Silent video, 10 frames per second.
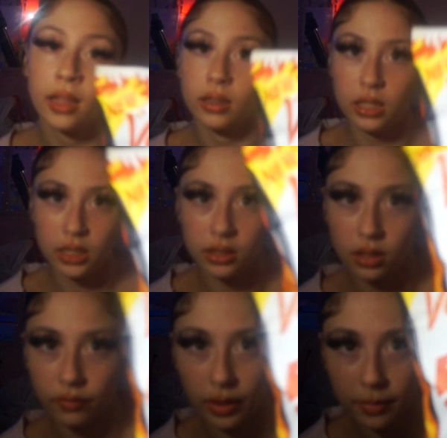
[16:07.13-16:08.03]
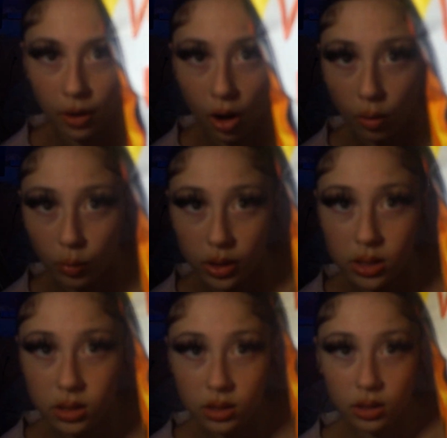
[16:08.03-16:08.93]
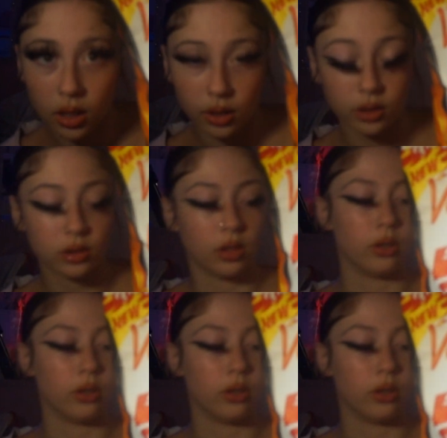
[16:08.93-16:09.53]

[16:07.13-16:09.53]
these Flamin' Hot ones. They're so